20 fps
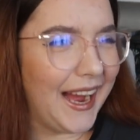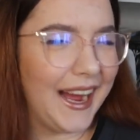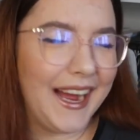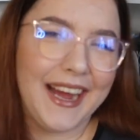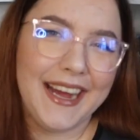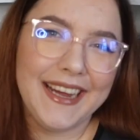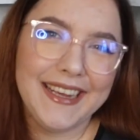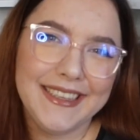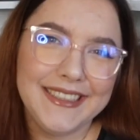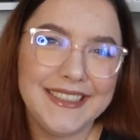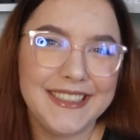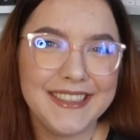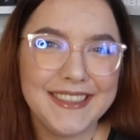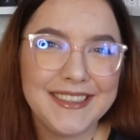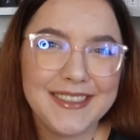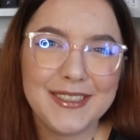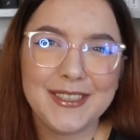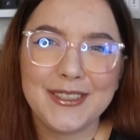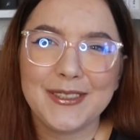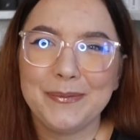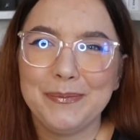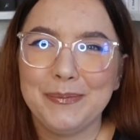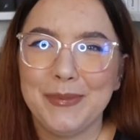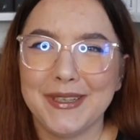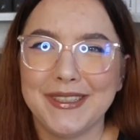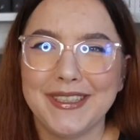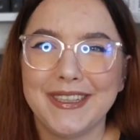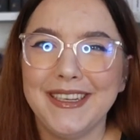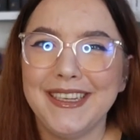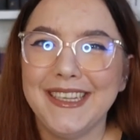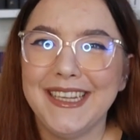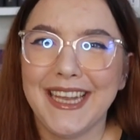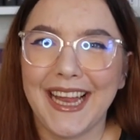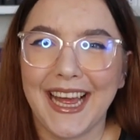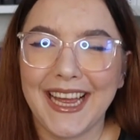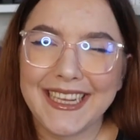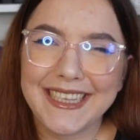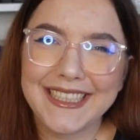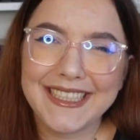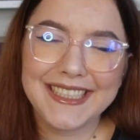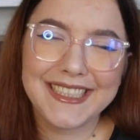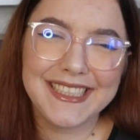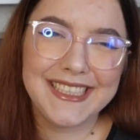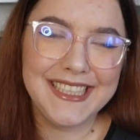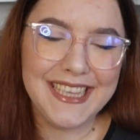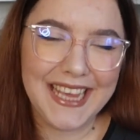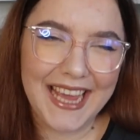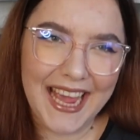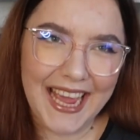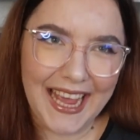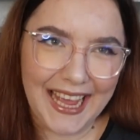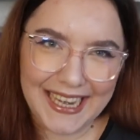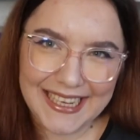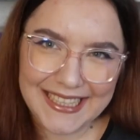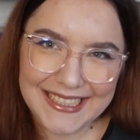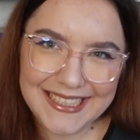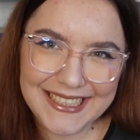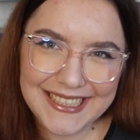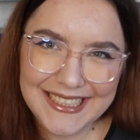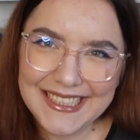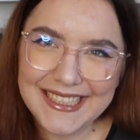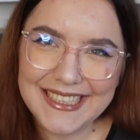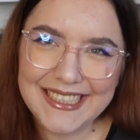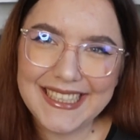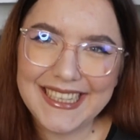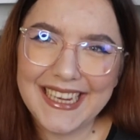I didn't particularly like the end,